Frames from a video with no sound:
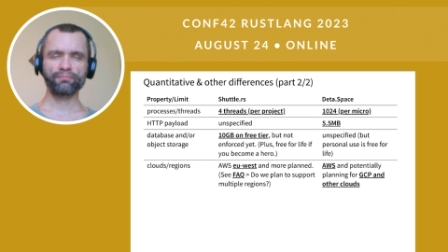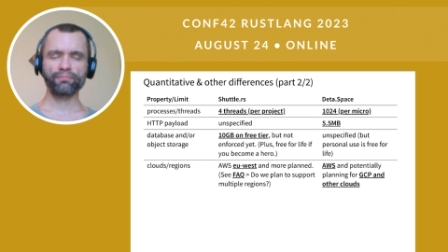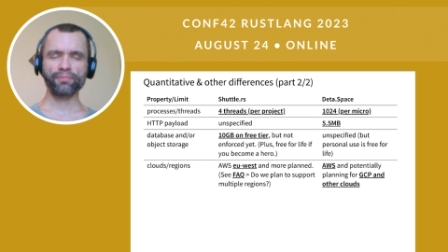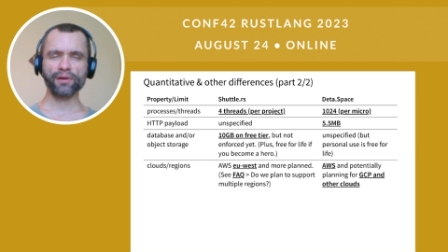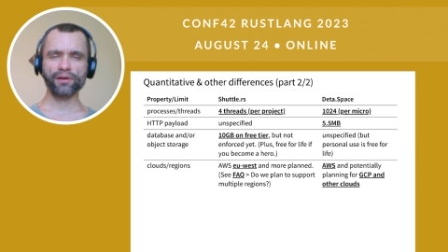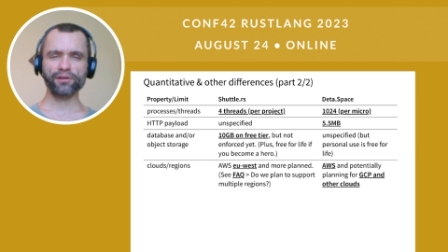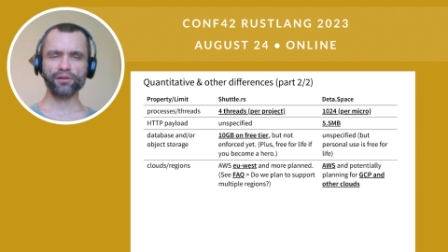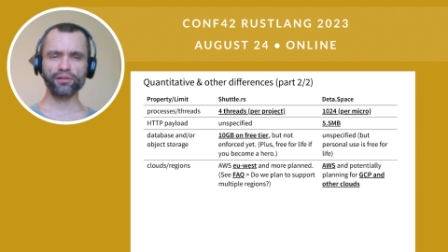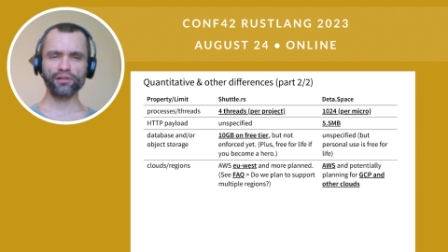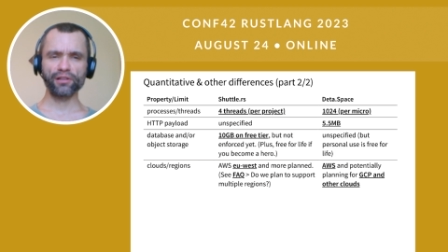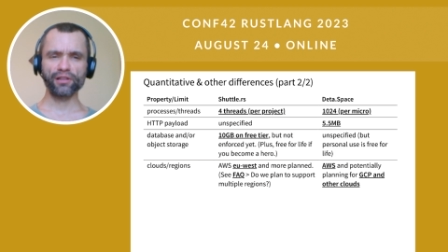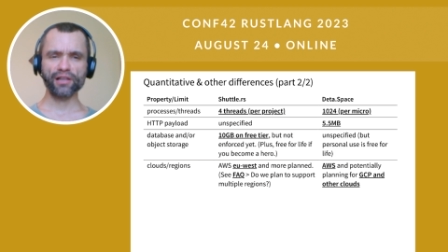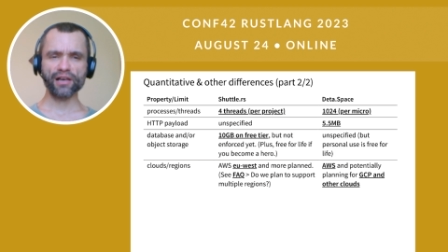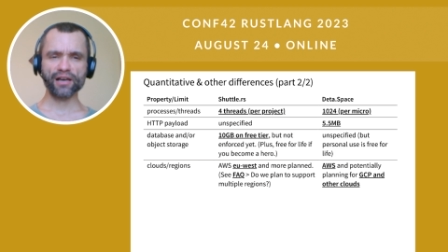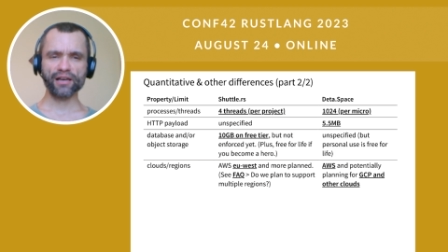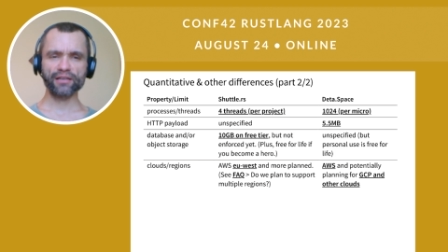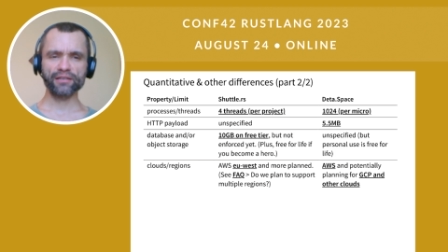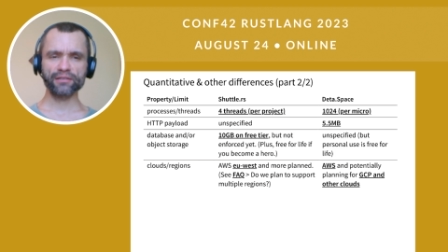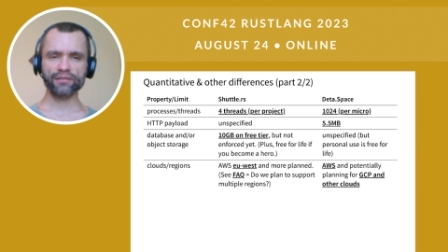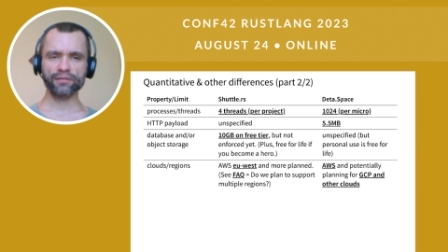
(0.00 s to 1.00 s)

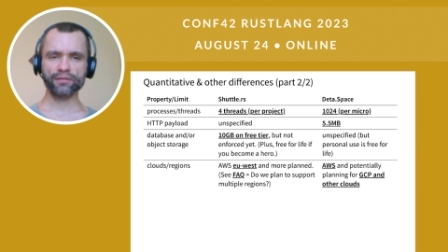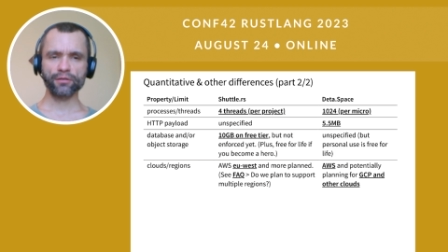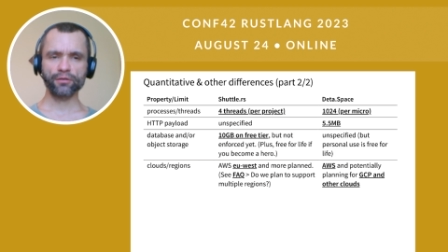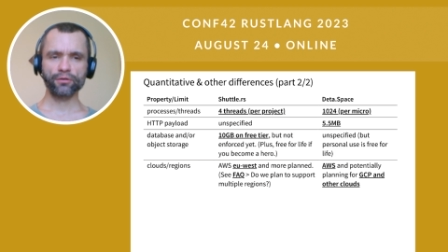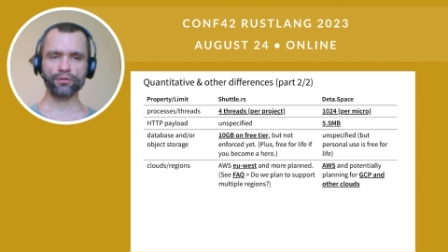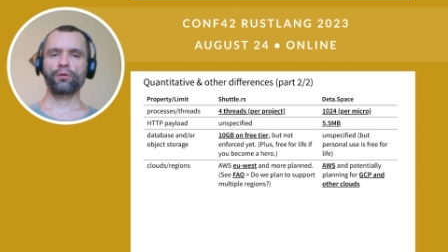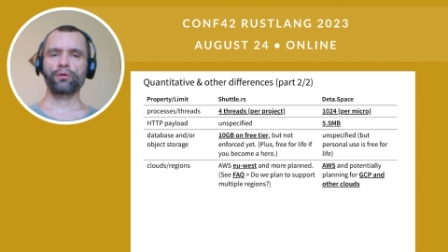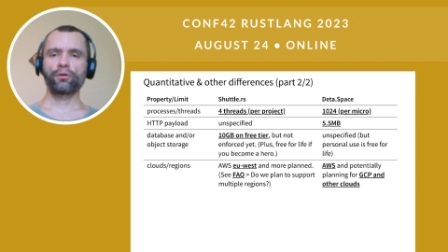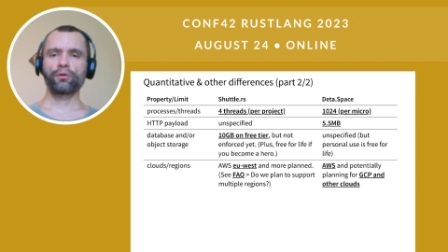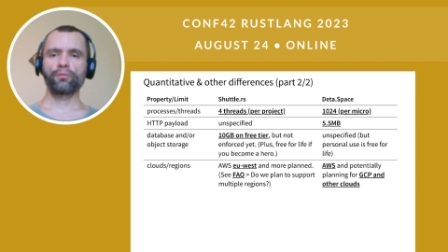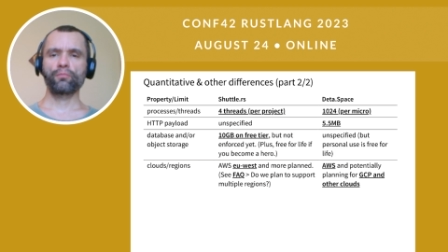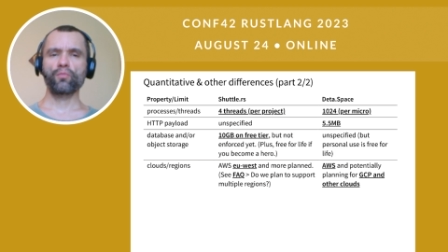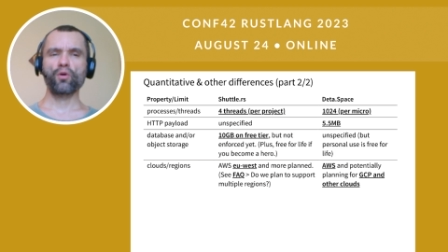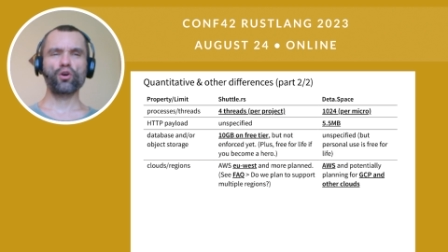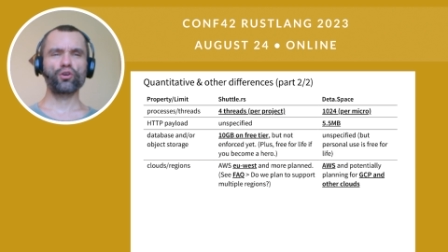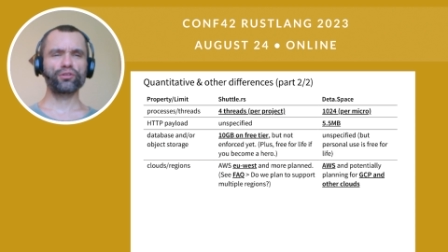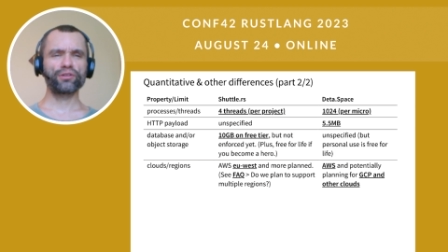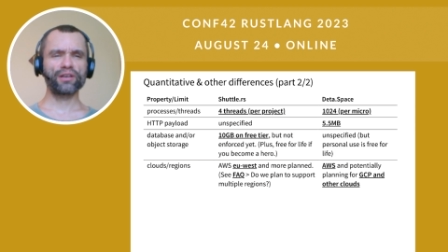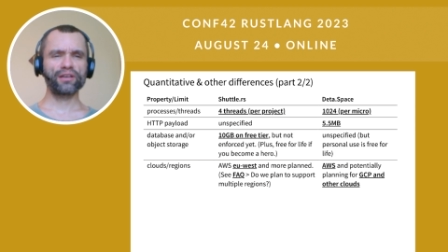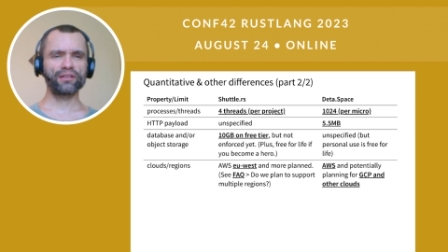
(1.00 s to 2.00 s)
parallelized
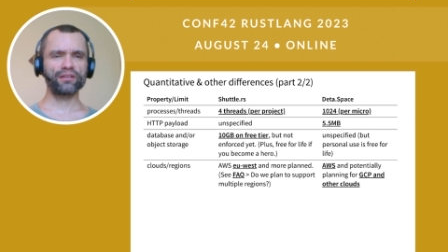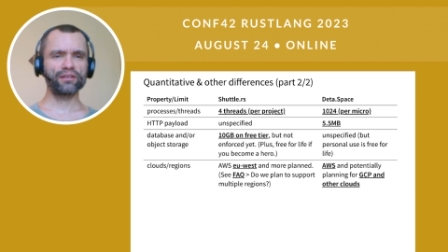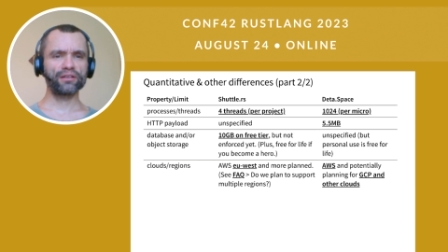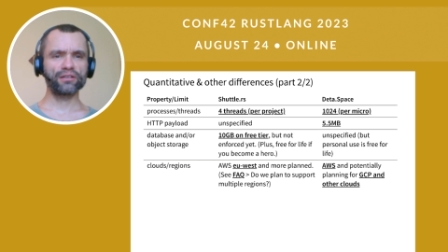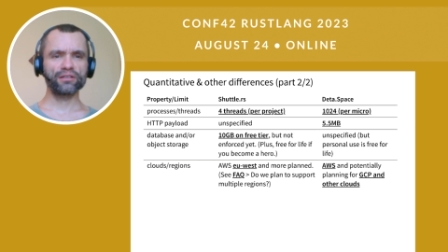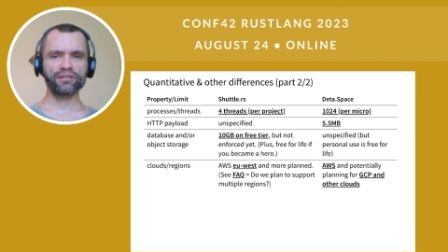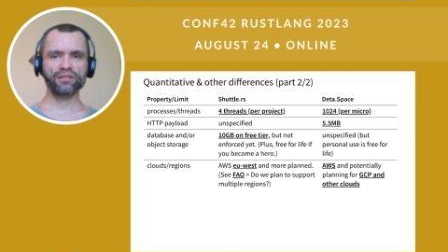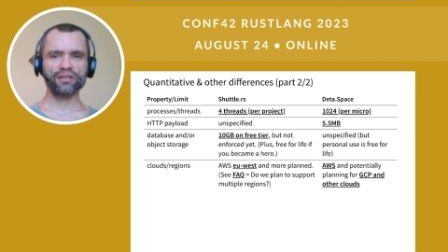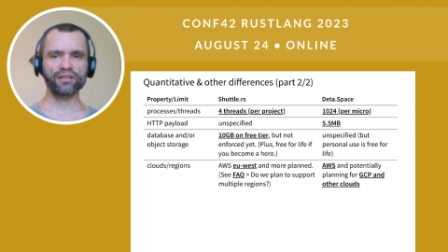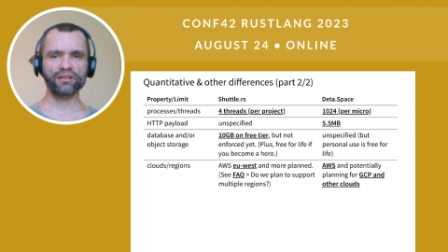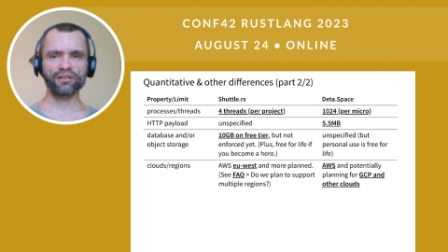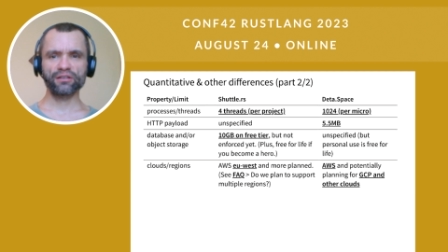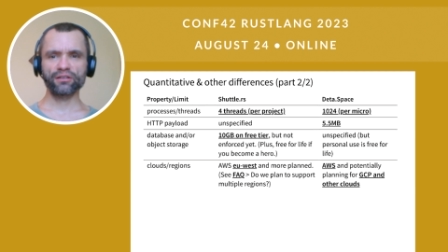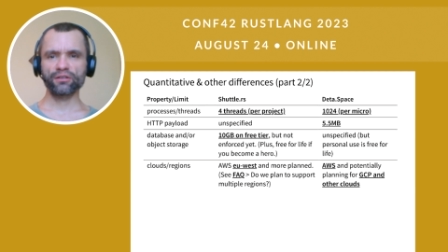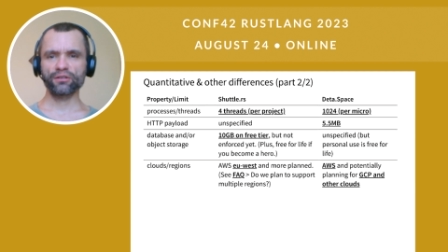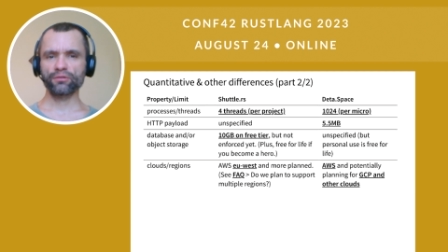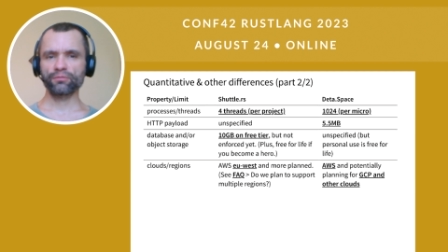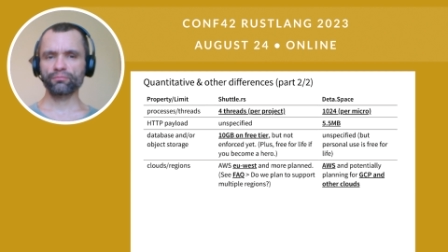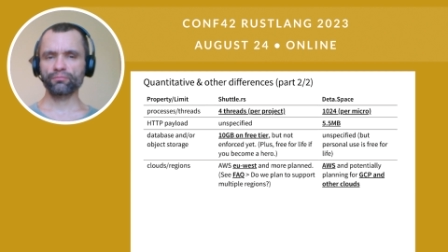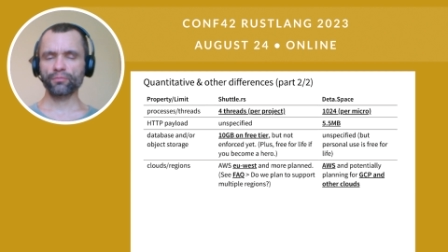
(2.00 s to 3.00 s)
more than a,
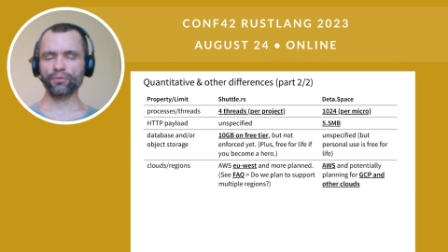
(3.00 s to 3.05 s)
a,